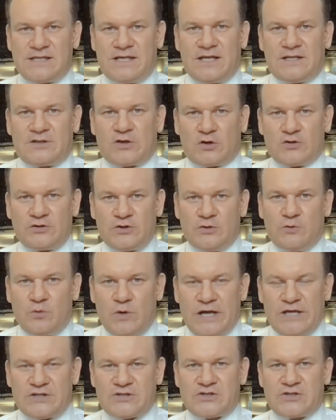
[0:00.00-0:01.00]
and
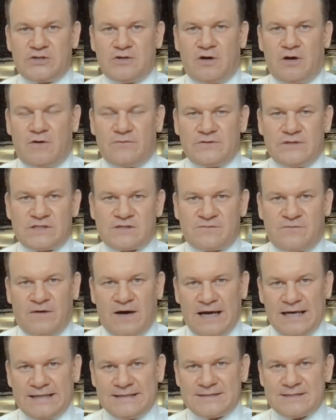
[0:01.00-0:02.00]
continuation of this
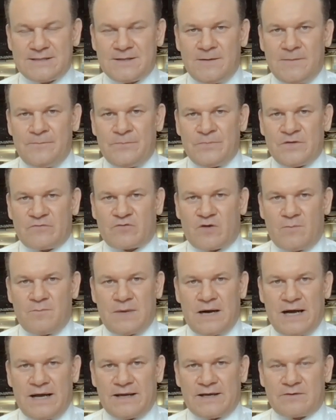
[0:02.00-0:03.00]
fight from
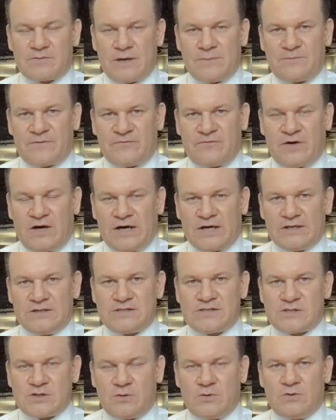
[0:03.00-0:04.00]
my grandfather.
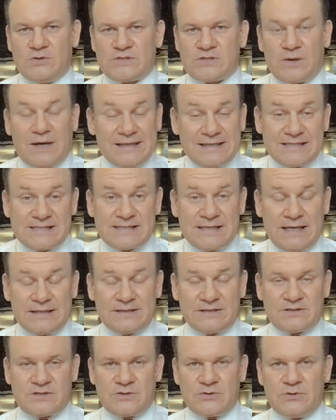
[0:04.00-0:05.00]
So I
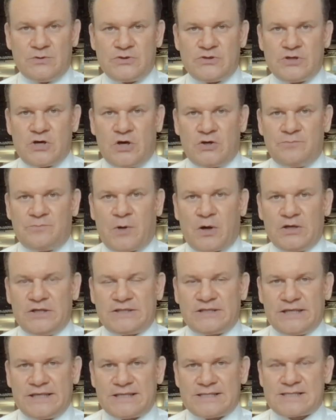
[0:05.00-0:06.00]
decided to join
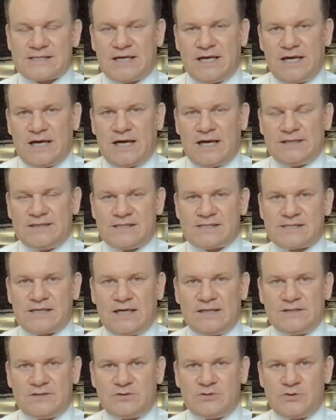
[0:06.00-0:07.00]
politics. I
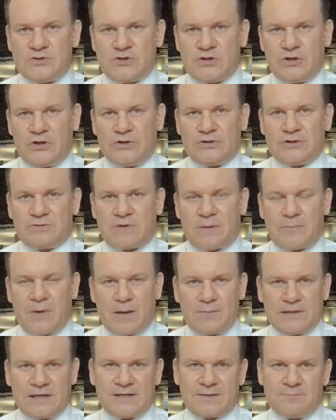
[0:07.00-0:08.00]
decided to join
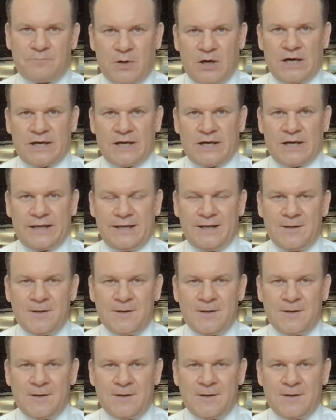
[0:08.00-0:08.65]
Republican Party,